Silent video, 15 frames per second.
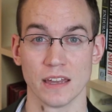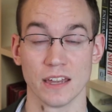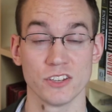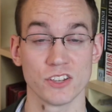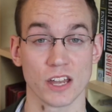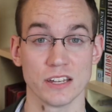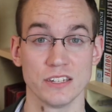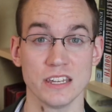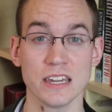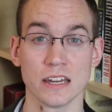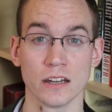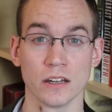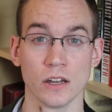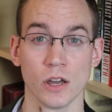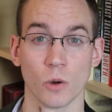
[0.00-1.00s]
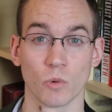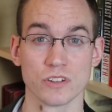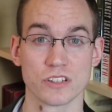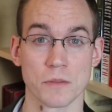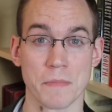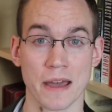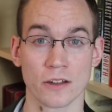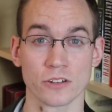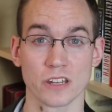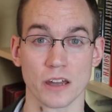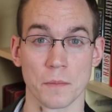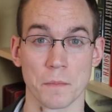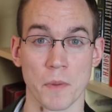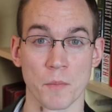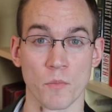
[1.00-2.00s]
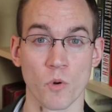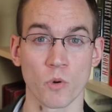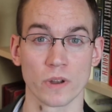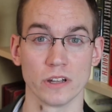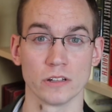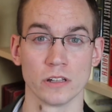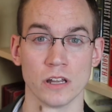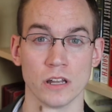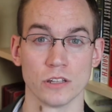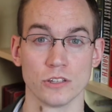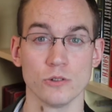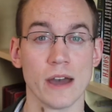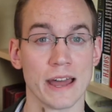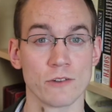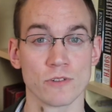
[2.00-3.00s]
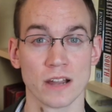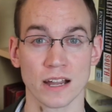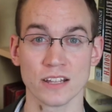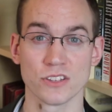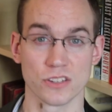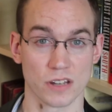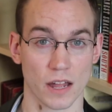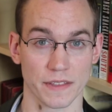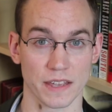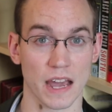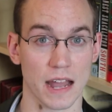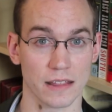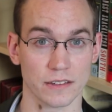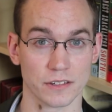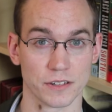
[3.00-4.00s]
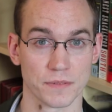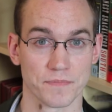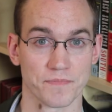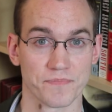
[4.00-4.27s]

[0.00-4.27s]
His idea was to mount a memorial to Henry Hudson on the island.